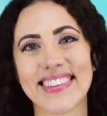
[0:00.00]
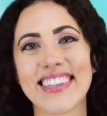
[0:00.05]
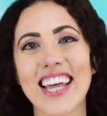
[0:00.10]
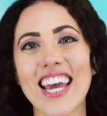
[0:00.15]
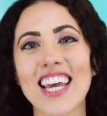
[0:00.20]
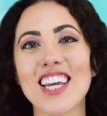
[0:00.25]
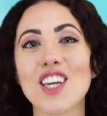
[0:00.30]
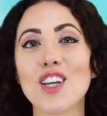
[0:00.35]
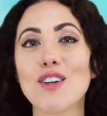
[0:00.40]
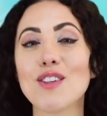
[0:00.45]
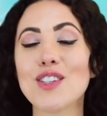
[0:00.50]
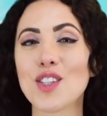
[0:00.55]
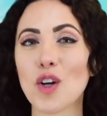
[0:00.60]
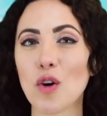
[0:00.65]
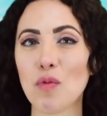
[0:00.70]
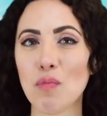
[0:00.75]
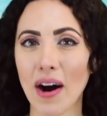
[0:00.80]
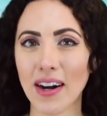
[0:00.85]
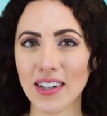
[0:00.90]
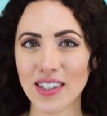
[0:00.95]
Thank you
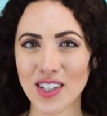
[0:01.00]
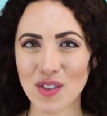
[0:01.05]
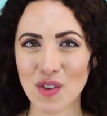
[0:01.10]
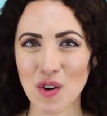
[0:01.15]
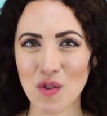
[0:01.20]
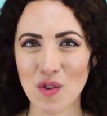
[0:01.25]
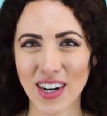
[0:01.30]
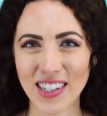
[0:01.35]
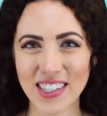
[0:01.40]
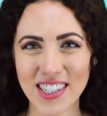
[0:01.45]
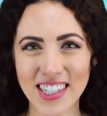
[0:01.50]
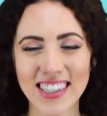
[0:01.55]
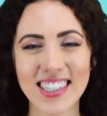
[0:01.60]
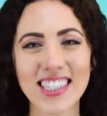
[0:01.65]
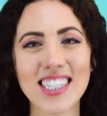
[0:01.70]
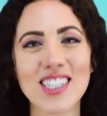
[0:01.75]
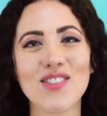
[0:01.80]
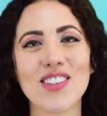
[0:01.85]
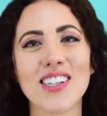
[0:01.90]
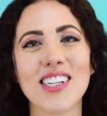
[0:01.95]
so much for watching
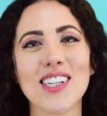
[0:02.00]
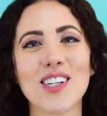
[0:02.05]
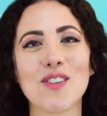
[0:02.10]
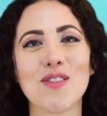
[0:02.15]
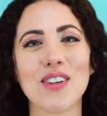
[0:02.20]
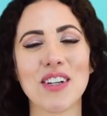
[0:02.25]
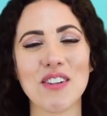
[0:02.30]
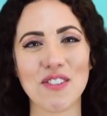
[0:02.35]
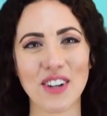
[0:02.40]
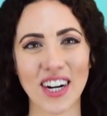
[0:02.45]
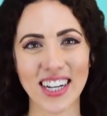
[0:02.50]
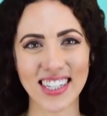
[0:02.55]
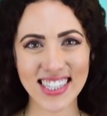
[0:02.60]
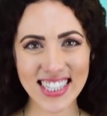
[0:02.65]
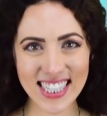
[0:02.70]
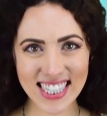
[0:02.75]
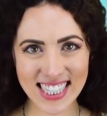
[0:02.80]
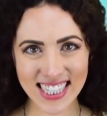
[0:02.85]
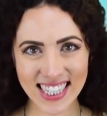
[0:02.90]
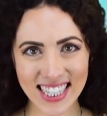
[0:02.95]
this video, my
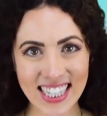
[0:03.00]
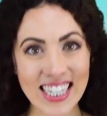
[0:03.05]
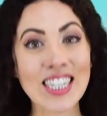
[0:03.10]
friends.